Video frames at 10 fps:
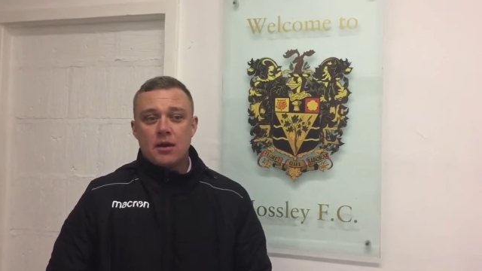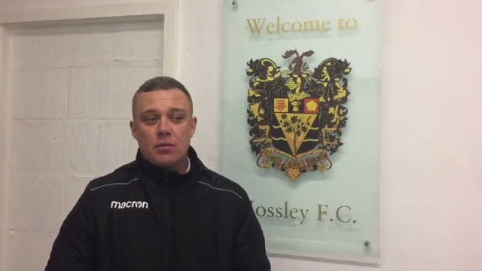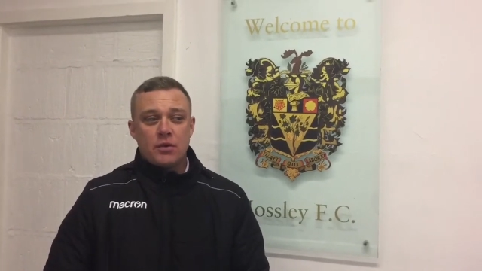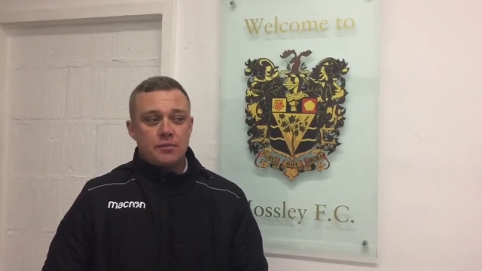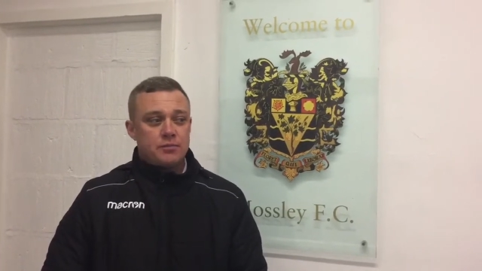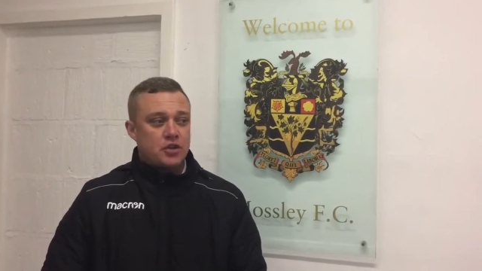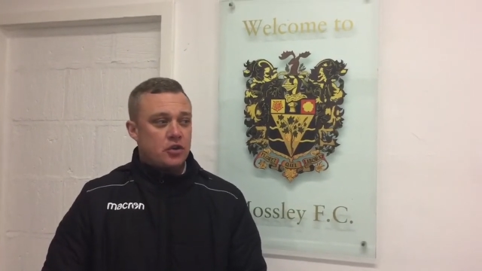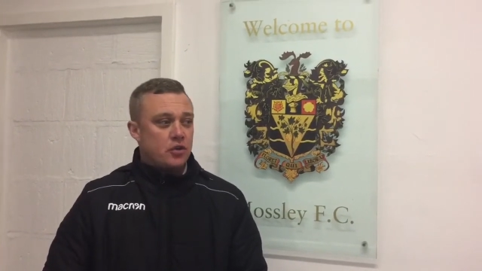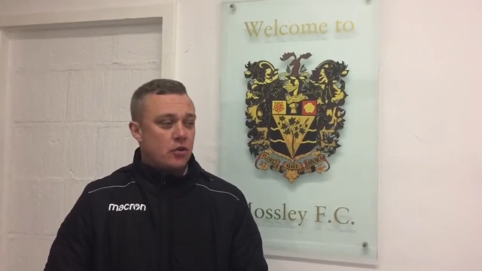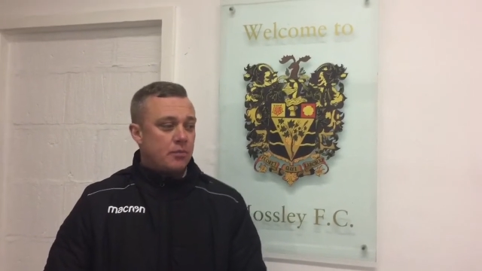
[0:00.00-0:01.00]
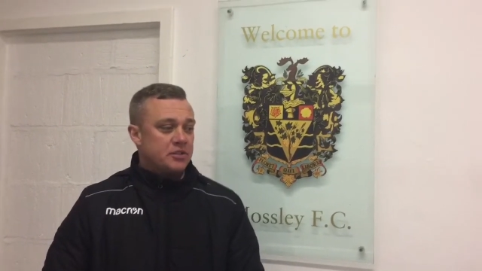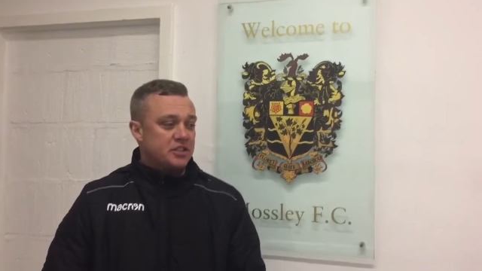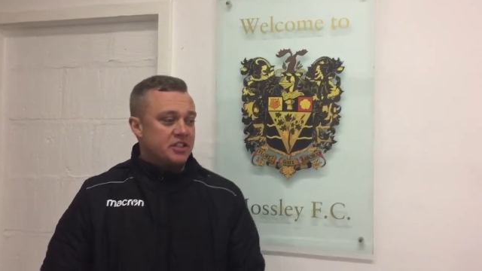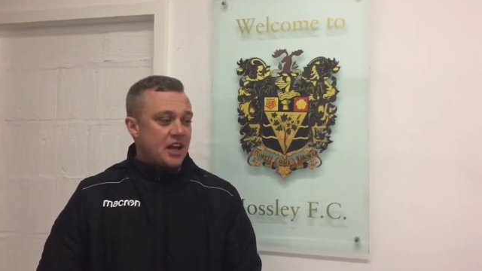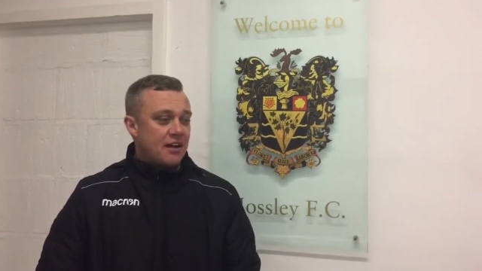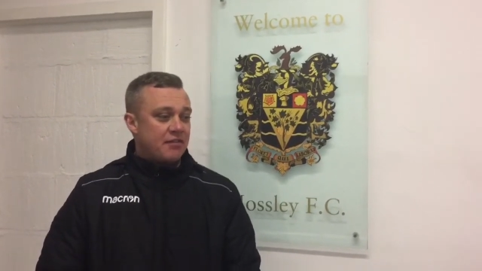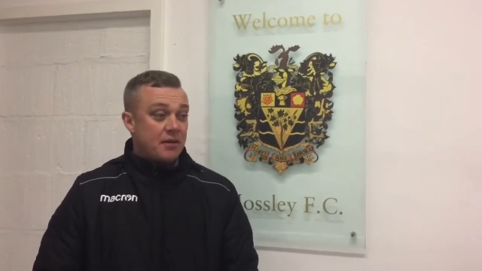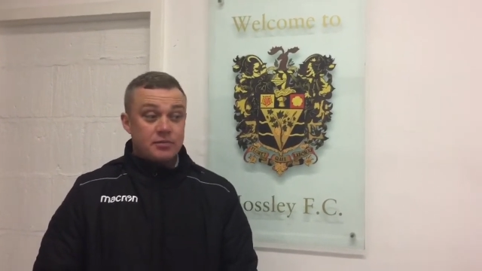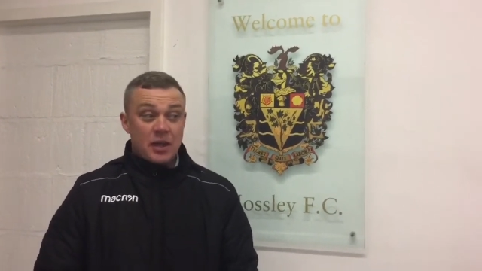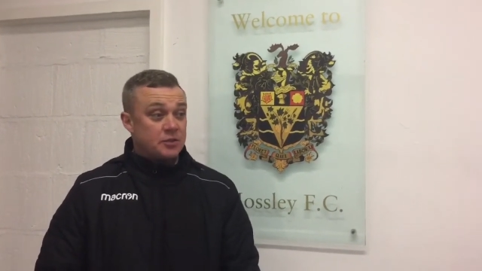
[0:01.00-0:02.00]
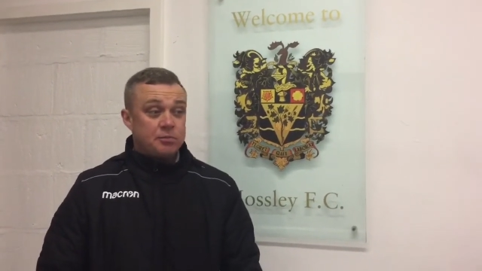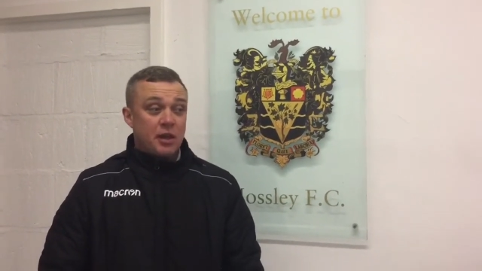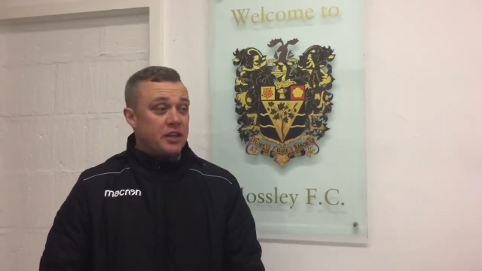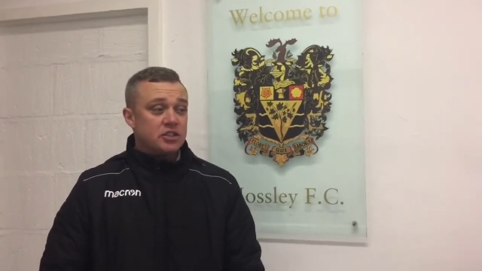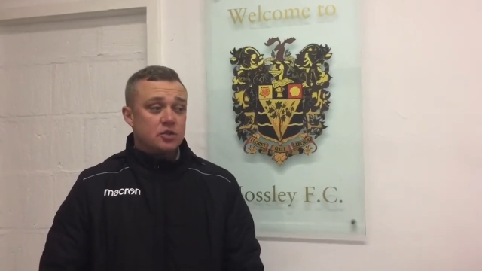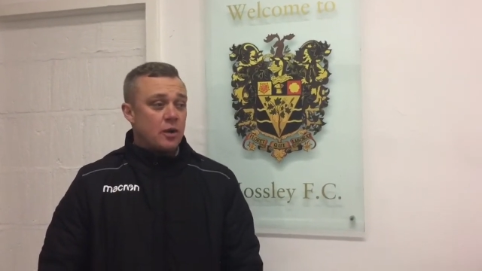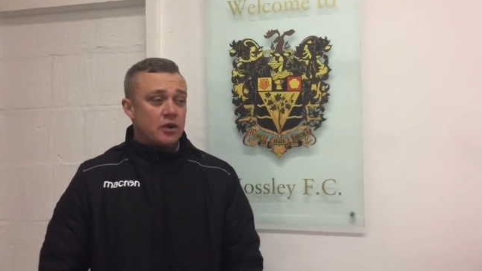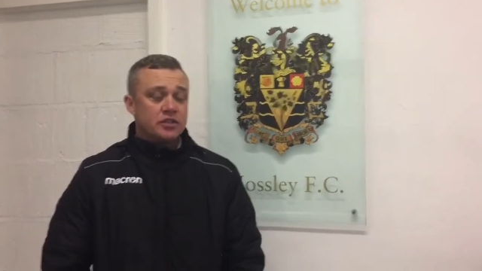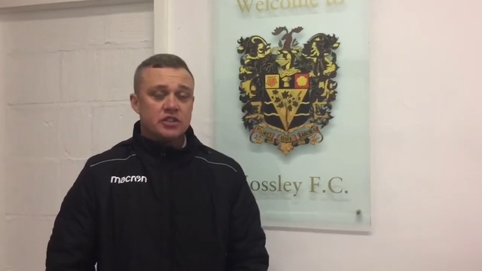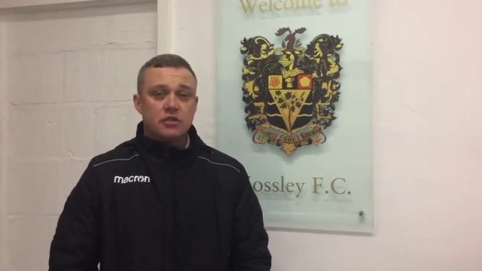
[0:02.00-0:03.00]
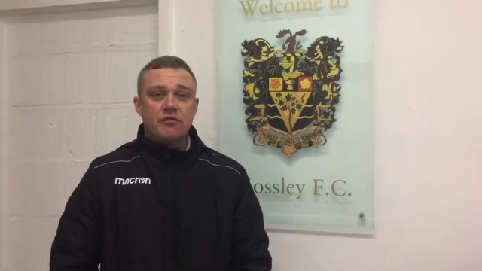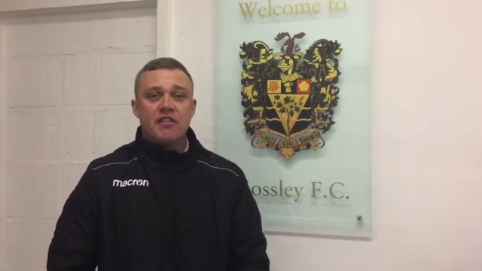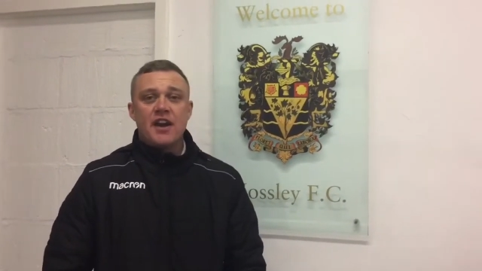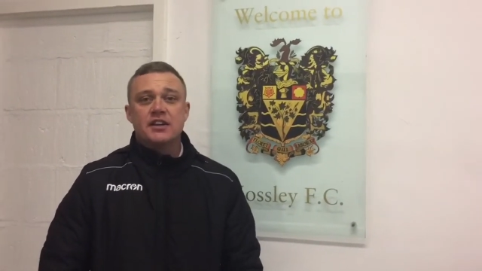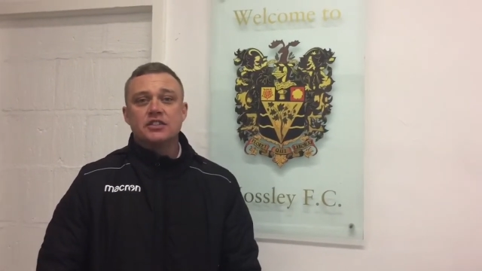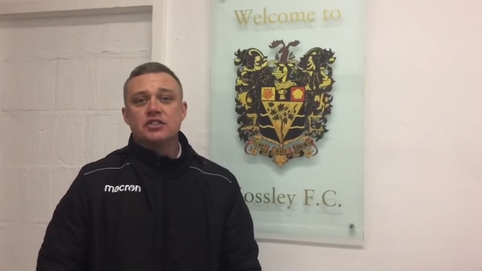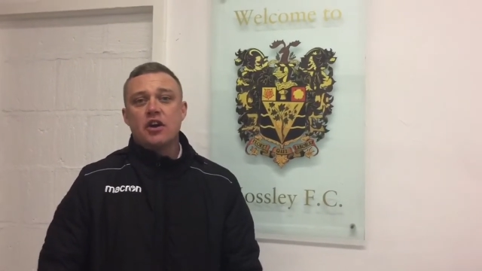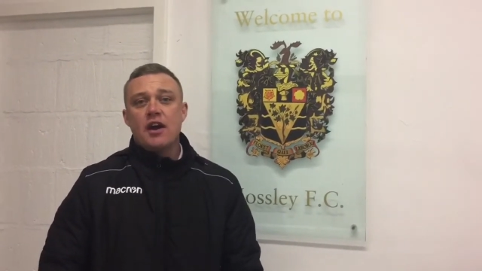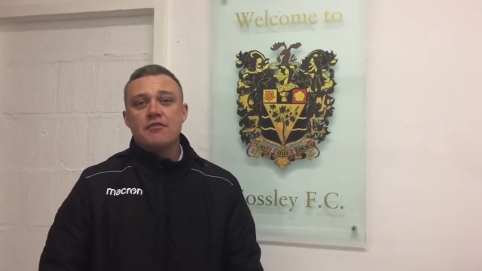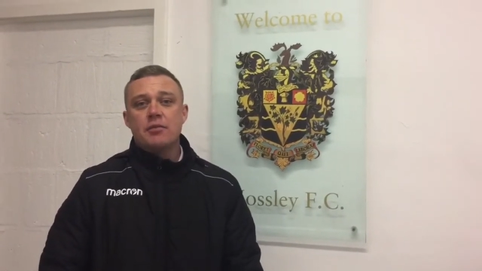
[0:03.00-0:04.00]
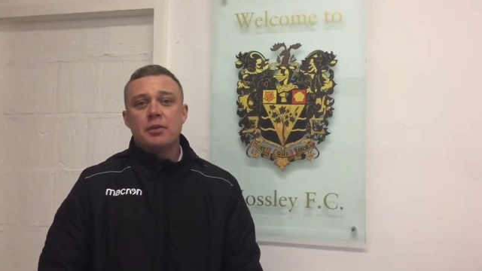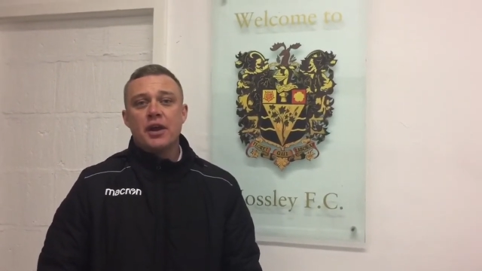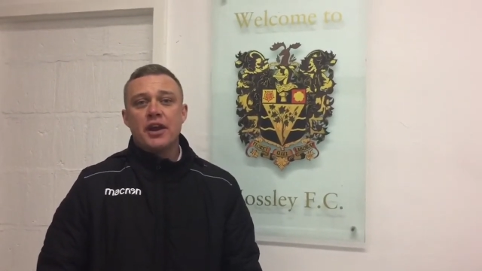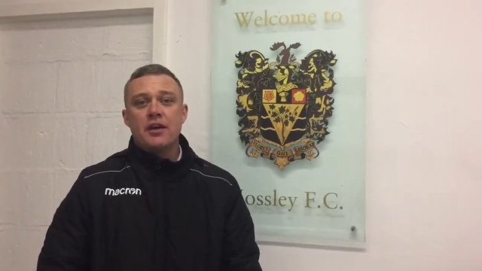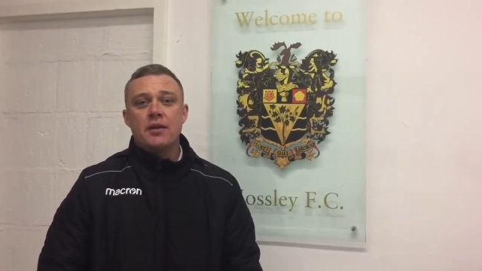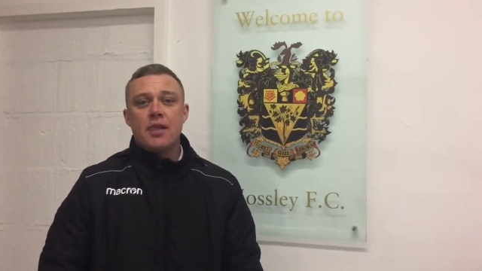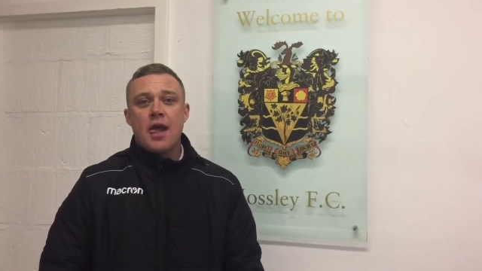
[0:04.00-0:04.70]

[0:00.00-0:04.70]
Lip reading: We turn up as a staff, as players as well, because it's unfair, because it's not every player.